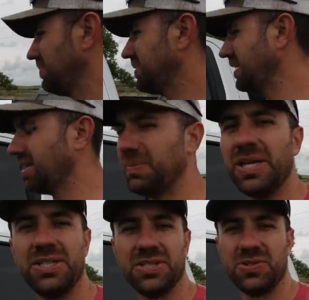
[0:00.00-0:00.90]
I'm thinking I
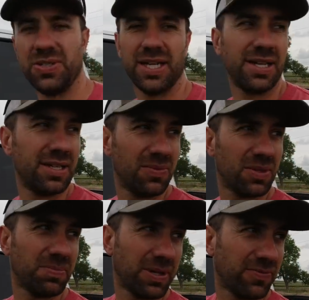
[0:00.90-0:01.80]
might just drag it in
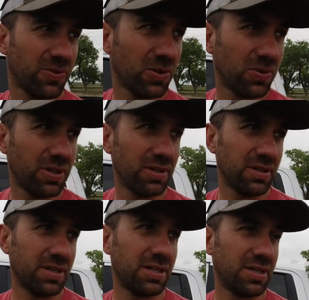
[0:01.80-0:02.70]
with my
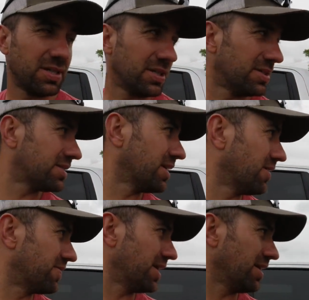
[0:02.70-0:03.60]
four-wheeler instead
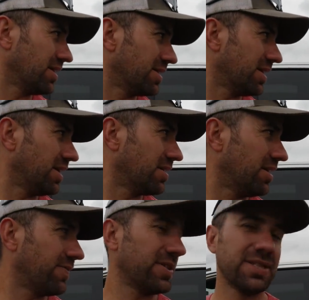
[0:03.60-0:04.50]
of taking the tank
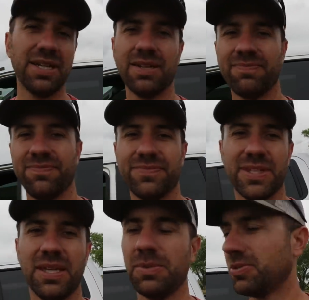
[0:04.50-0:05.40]
off, because I got
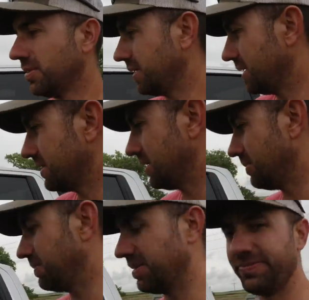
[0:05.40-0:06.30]
chemical in that
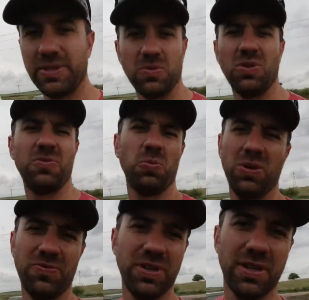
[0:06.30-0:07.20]
tank, but
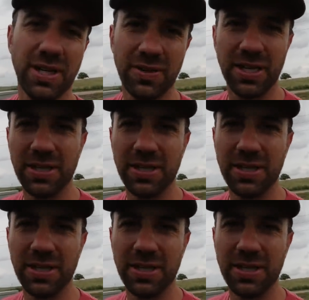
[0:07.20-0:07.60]
we'll figure it out,